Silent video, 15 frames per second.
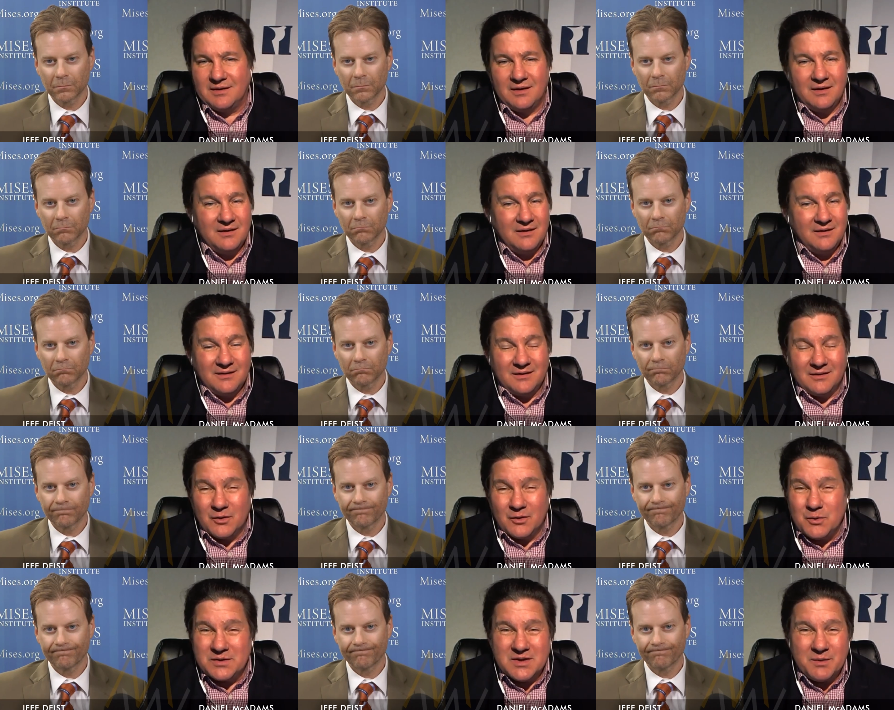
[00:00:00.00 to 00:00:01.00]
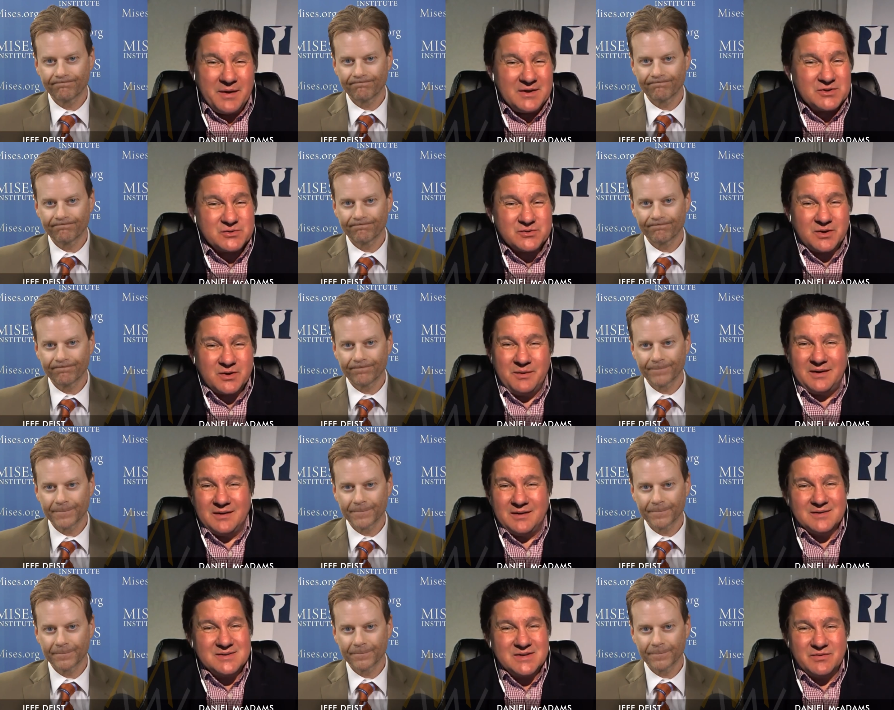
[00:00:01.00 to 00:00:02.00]
Speaker 1: But who in the mainstream
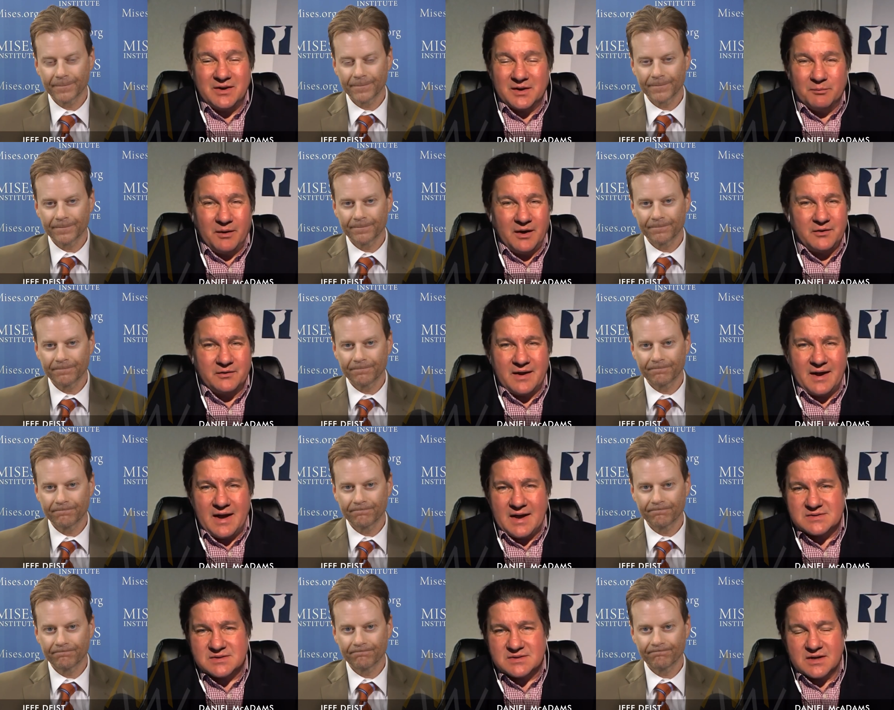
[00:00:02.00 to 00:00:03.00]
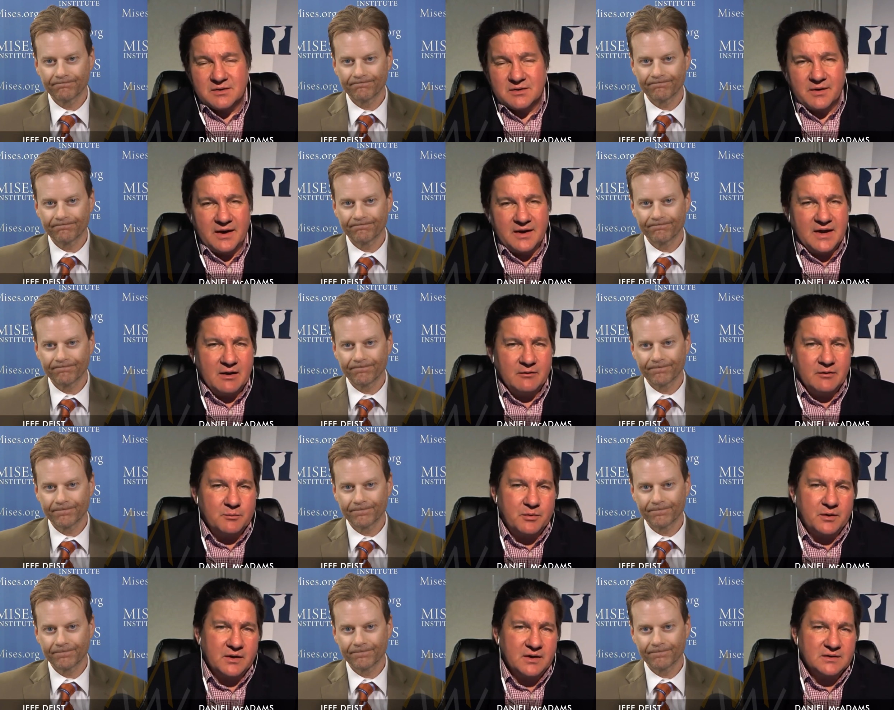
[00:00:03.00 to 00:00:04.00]
media is even going to bother asking right now
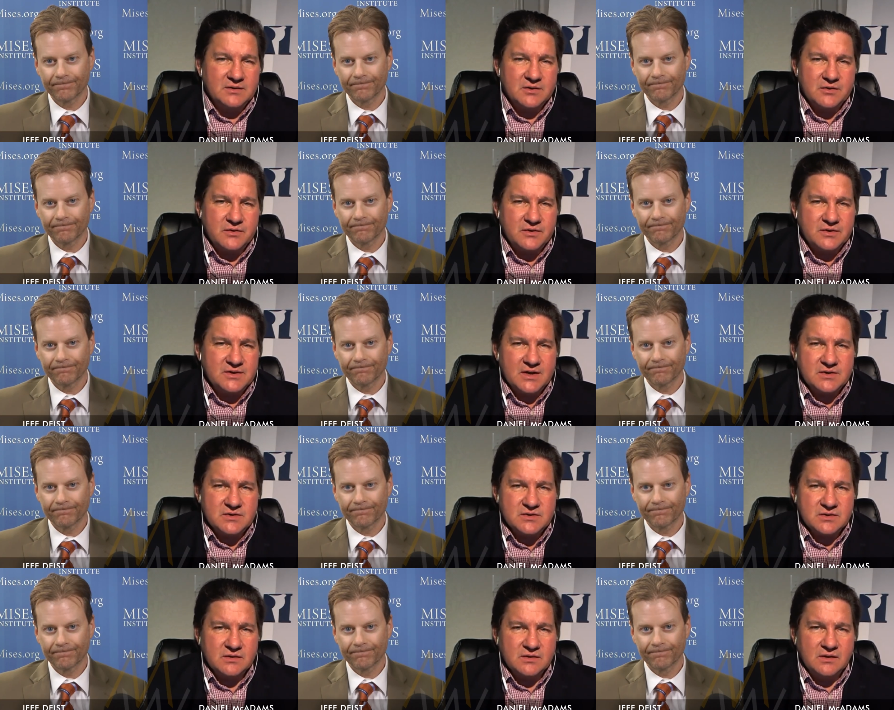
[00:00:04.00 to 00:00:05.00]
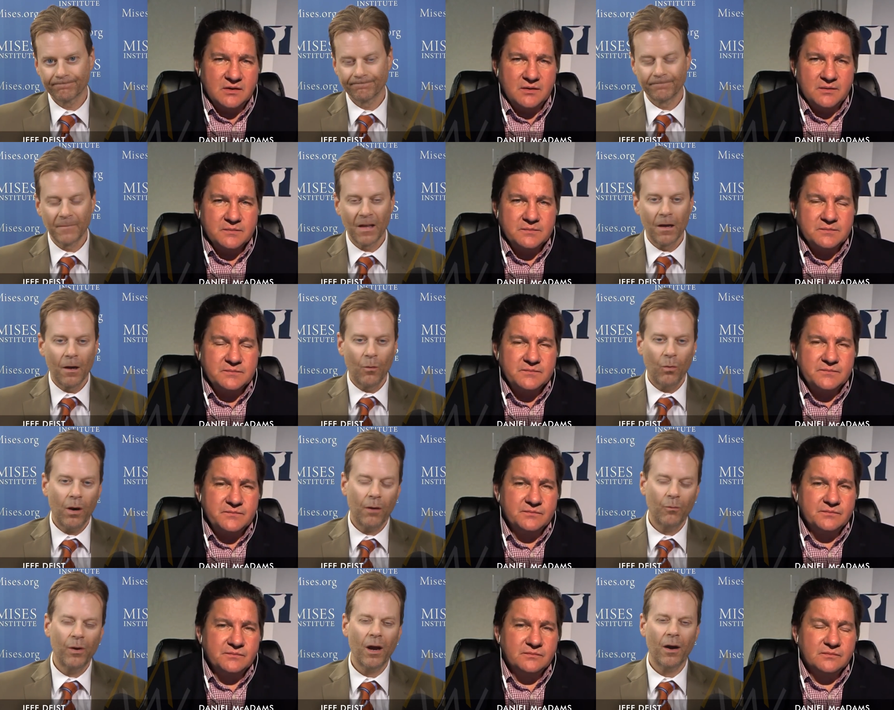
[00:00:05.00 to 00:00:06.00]
or bringing it to their attention?
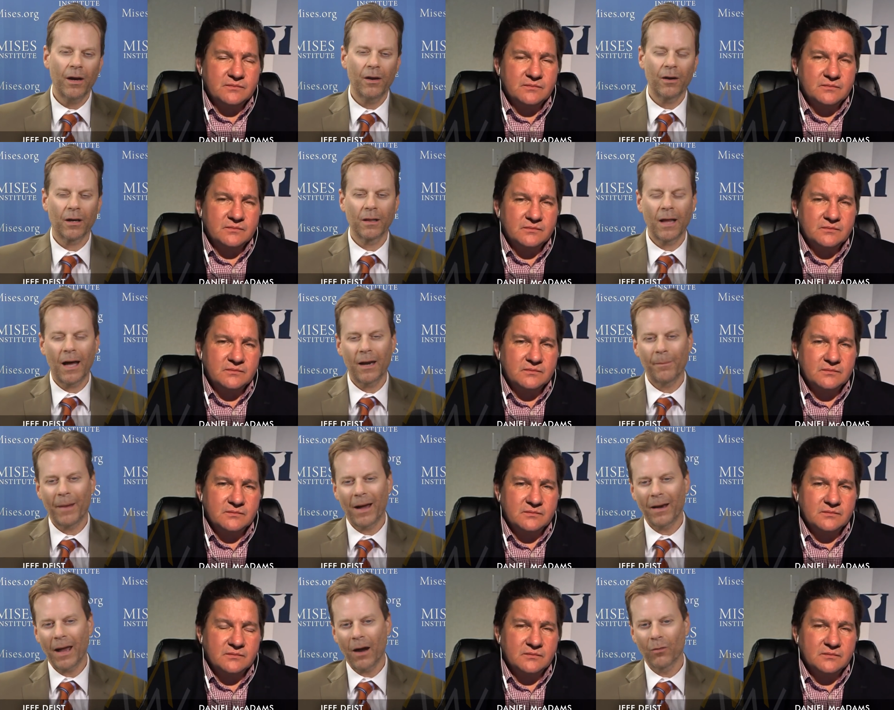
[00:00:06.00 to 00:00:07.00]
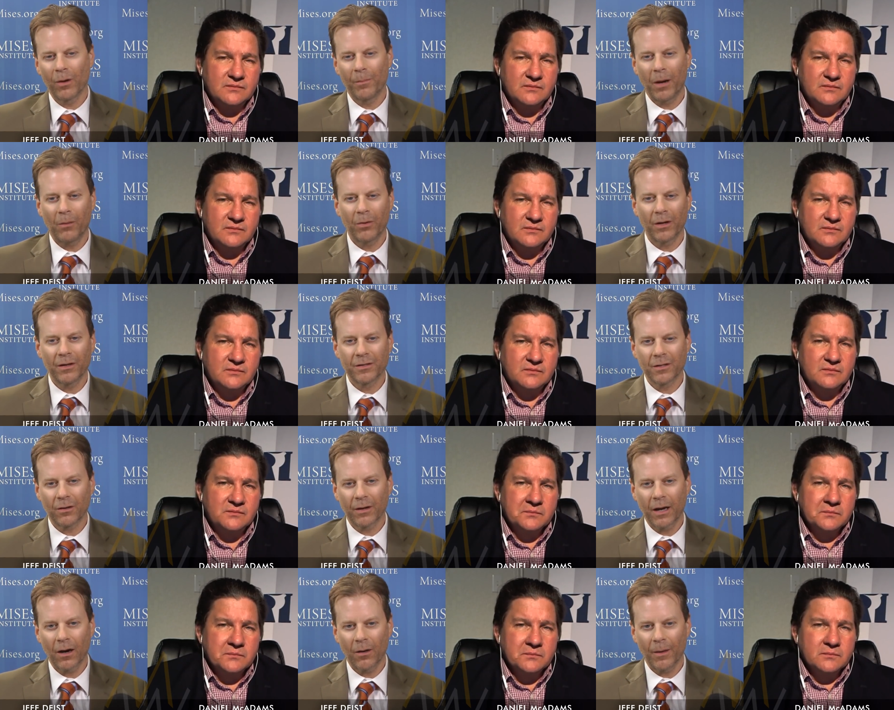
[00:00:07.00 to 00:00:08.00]
Speaker 2: Well, we are hearing a lot about how Republicans
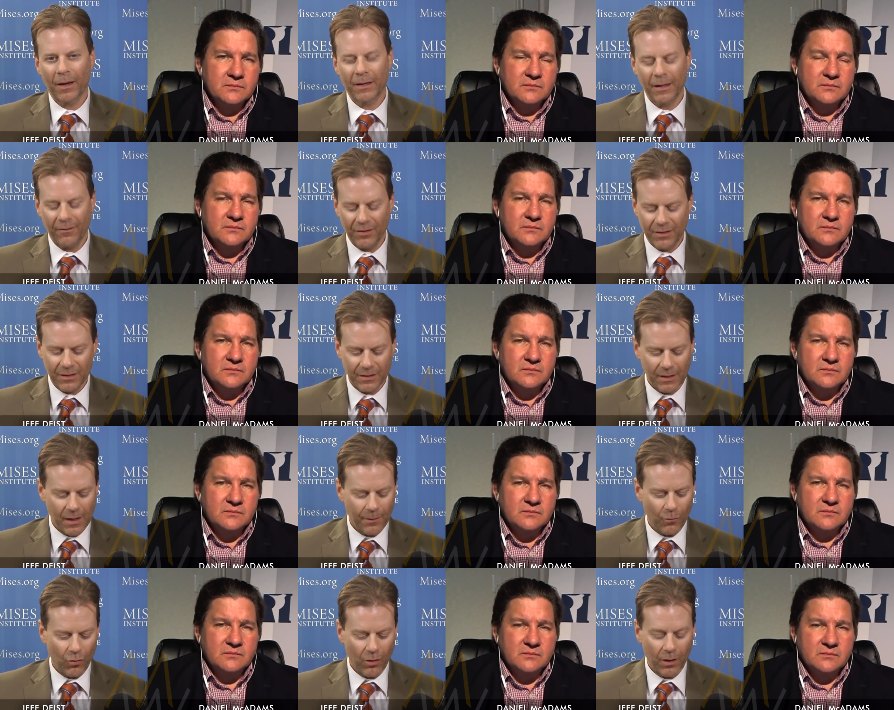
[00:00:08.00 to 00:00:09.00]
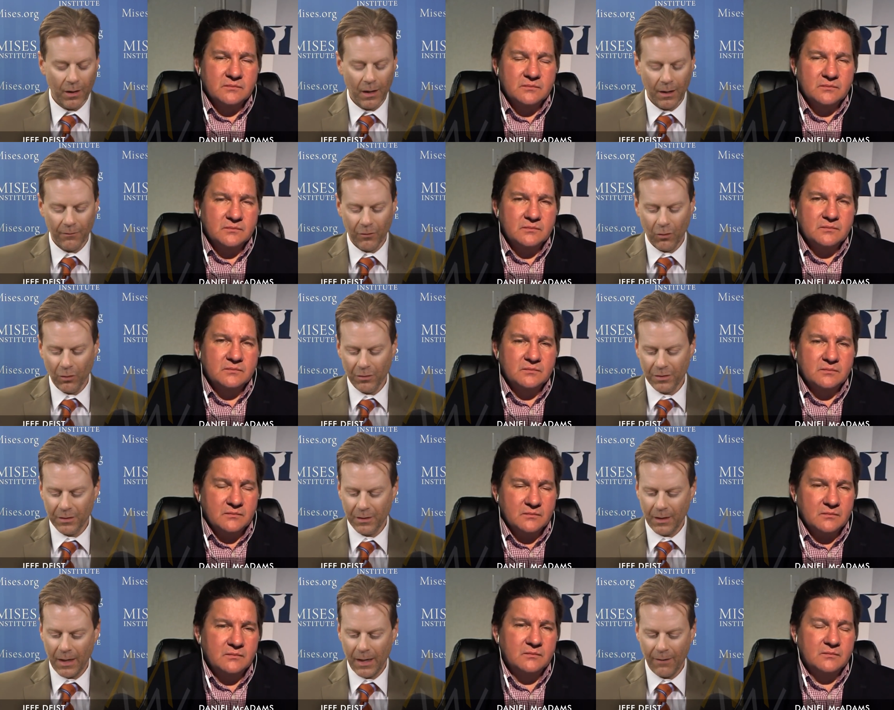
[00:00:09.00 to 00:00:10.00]
don't care about deficits anymore, and of
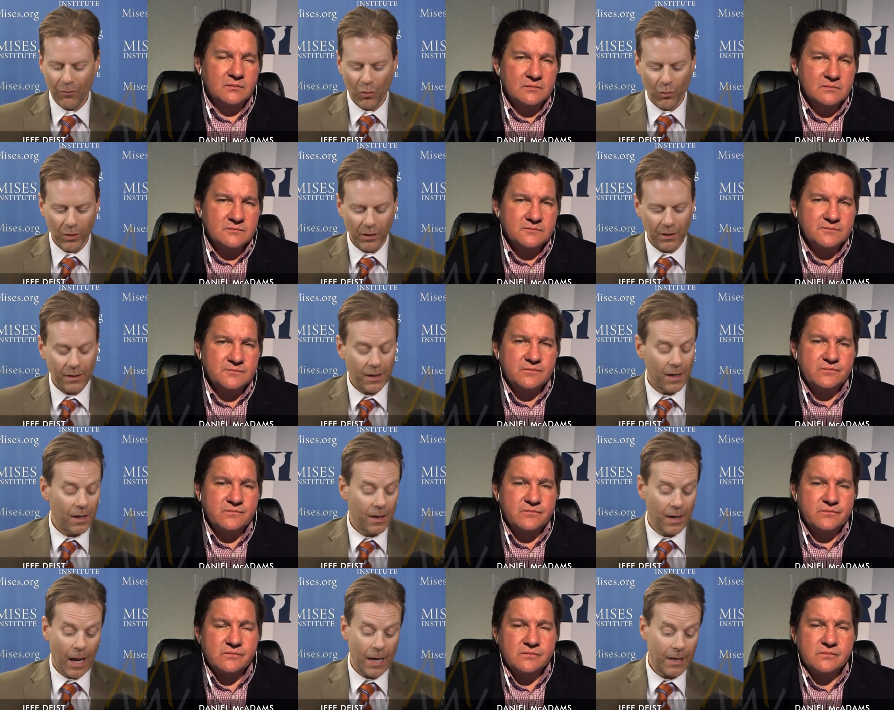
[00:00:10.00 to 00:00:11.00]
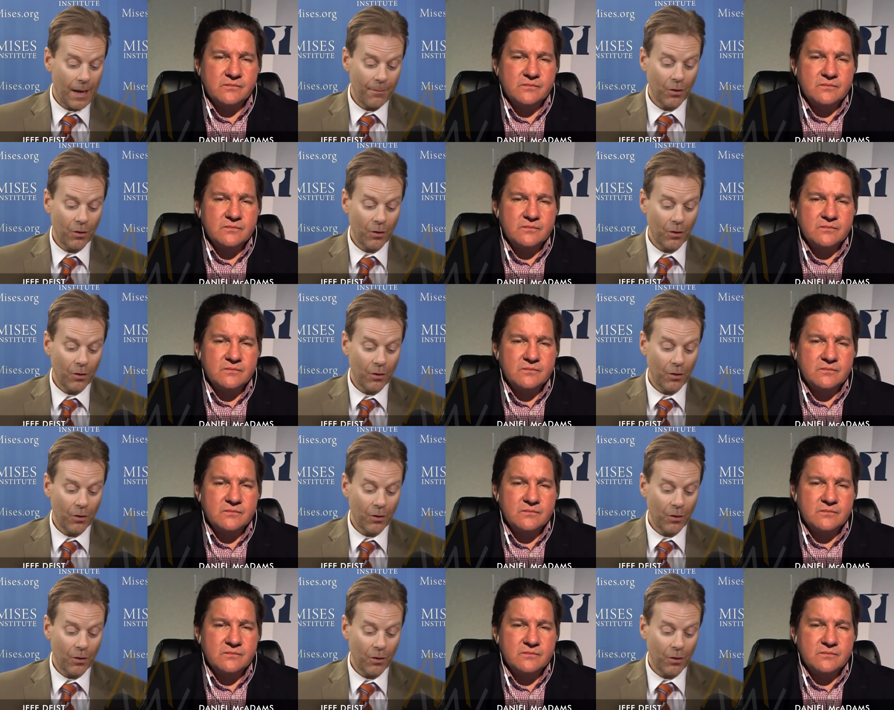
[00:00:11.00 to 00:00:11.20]
course, they never really did, and